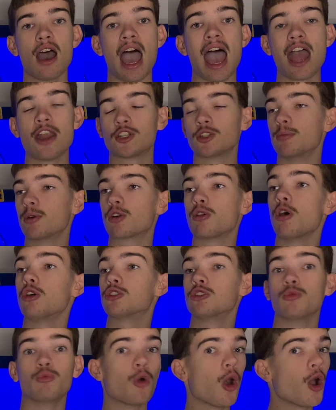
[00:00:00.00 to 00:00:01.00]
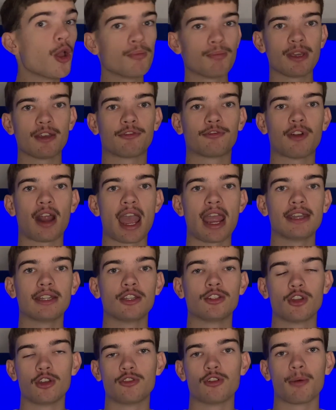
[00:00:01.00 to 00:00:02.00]
Andrew McCoulter won't be afraid
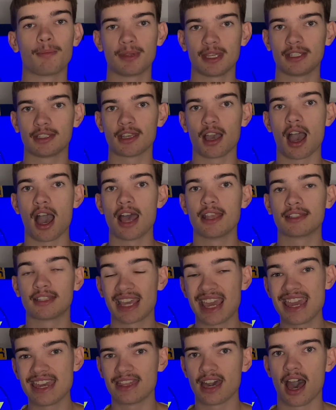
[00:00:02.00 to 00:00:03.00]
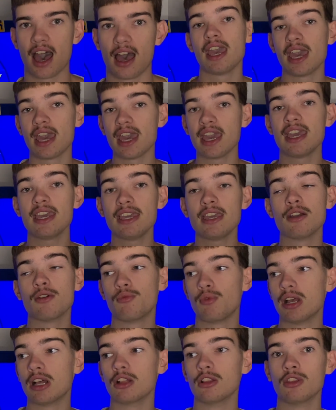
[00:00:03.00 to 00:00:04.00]
to drop these guys either. He
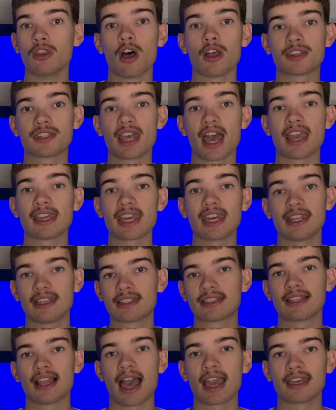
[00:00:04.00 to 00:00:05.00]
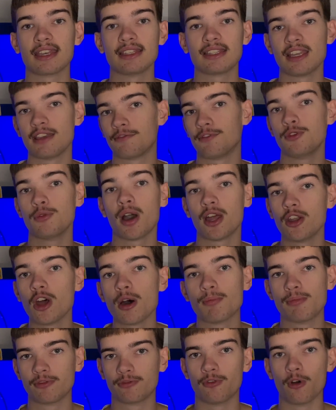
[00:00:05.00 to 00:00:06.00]
will not take any slackers. If you are
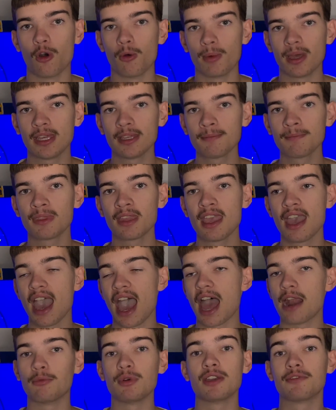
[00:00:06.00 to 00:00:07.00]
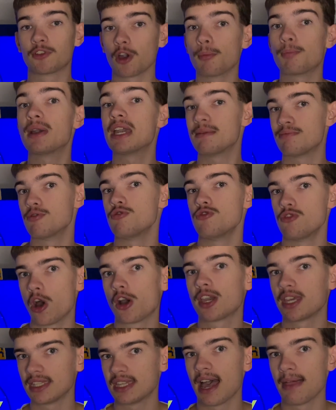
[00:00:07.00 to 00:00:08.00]
not performing and we've got people
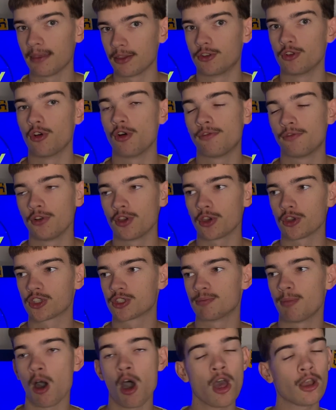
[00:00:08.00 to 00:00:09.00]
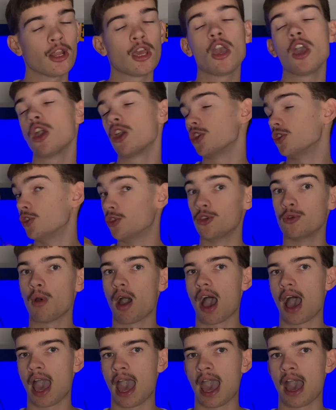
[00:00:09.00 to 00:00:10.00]
knocking down the door for your spot, you
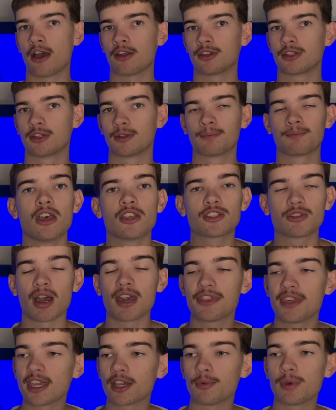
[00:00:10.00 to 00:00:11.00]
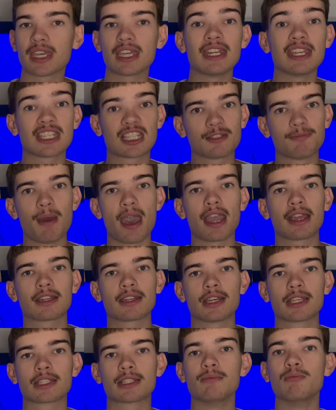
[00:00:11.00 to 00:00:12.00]
are out. So I think we can expect
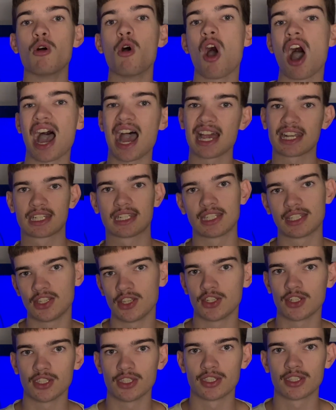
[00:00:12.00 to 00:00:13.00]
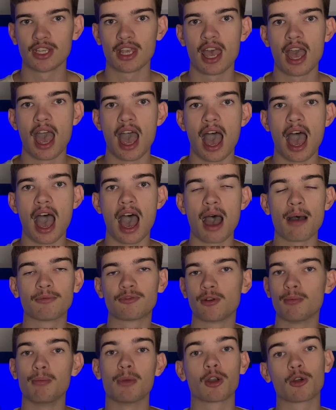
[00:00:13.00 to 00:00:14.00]
some more harsh decisions
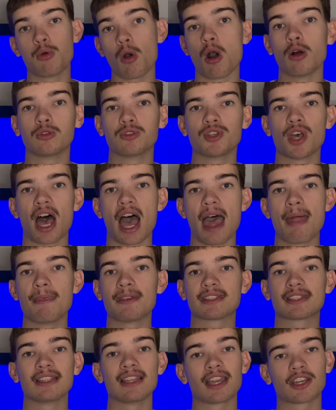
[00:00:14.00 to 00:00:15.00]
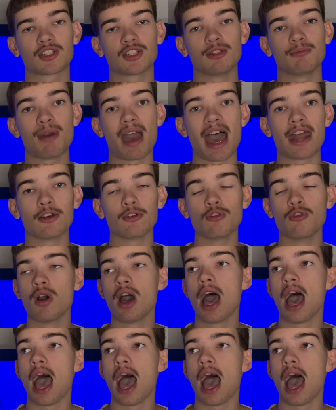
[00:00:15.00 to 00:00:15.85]
from McQualter and the selection panel,